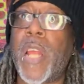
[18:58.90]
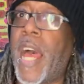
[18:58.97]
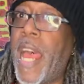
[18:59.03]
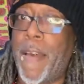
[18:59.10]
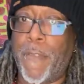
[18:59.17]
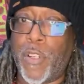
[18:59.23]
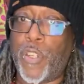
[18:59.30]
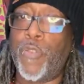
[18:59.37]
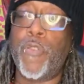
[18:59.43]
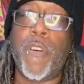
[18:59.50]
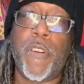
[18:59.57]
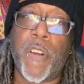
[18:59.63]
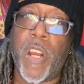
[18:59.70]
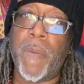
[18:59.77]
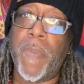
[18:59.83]
have a
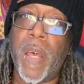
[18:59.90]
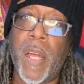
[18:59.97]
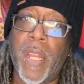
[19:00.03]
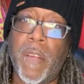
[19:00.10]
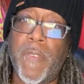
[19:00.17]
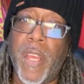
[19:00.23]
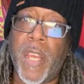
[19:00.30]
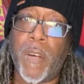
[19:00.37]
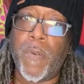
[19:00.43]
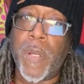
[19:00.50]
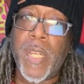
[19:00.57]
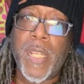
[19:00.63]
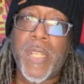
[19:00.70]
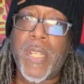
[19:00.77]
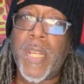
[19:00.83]
200 ml of
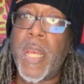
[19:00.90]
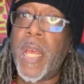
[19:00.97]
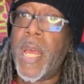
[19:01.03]
Egoist.